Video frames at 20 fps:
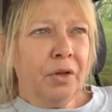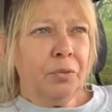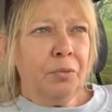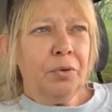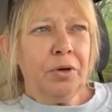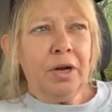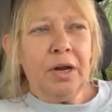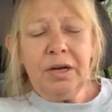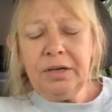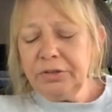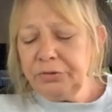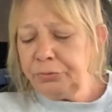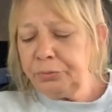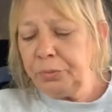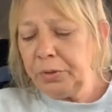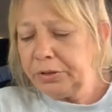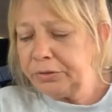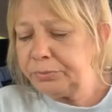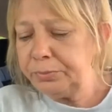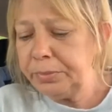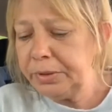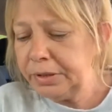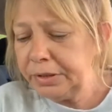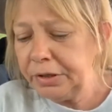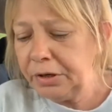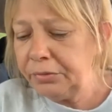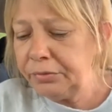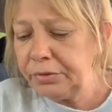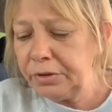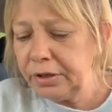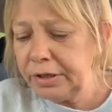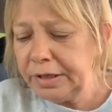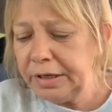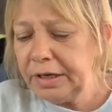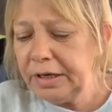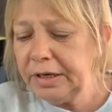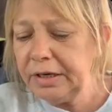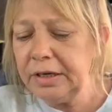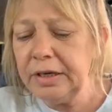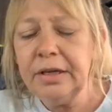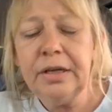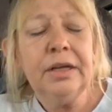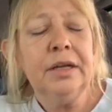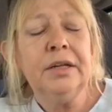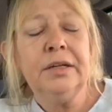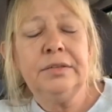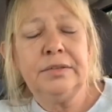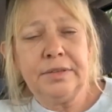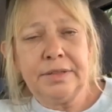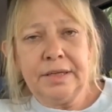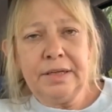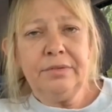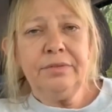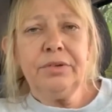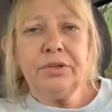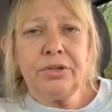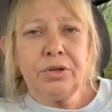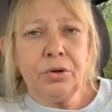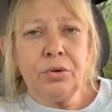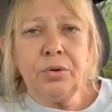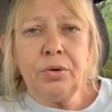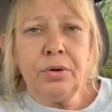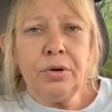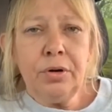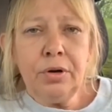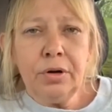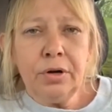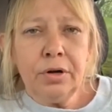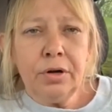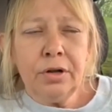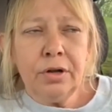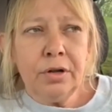Well, I just being over to get it, to give it to her,